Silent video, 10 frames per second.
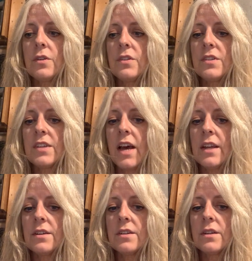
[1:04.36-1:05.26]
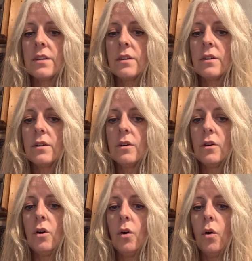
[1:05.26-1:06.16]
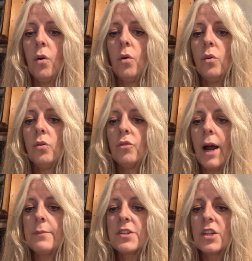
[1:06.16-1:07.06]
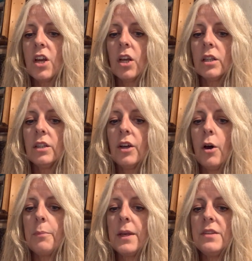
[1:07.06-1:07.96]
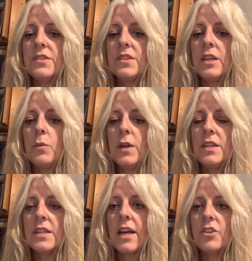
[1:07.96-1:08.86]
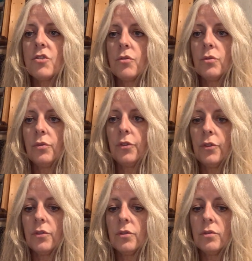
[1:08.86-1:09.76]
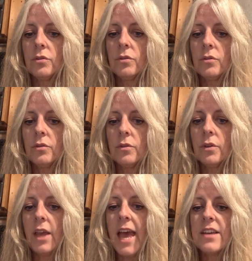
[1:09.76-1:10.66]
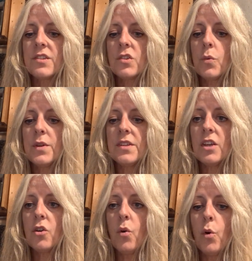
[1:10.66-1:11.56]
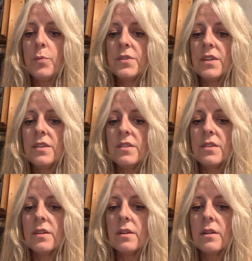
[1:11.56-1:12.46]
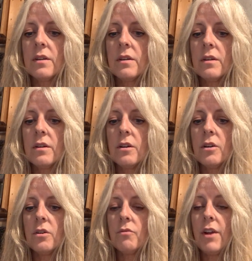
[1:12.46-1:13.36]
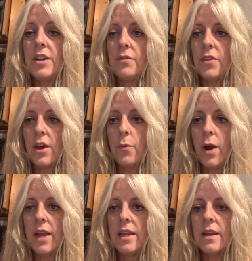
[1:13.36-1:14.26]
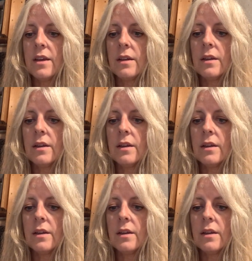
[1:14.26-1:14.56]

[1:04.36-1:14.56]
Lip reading: and sand, all wrapped and cuddled up in seaweed tendrils, exquisite corpses, ready for their wake.